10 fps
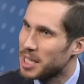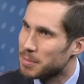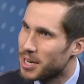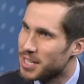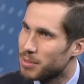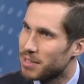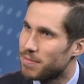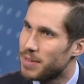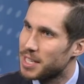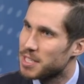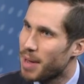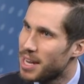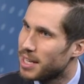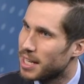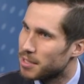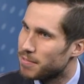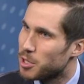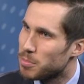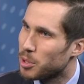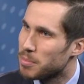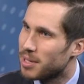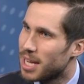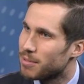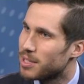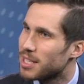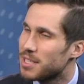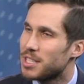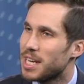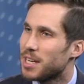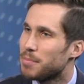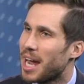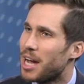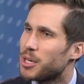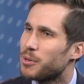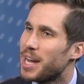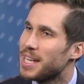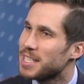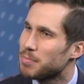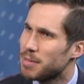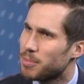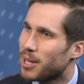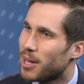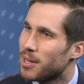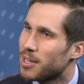expiration, we could fix spending at the full employment level. It doesn't change no matter how crazy people are,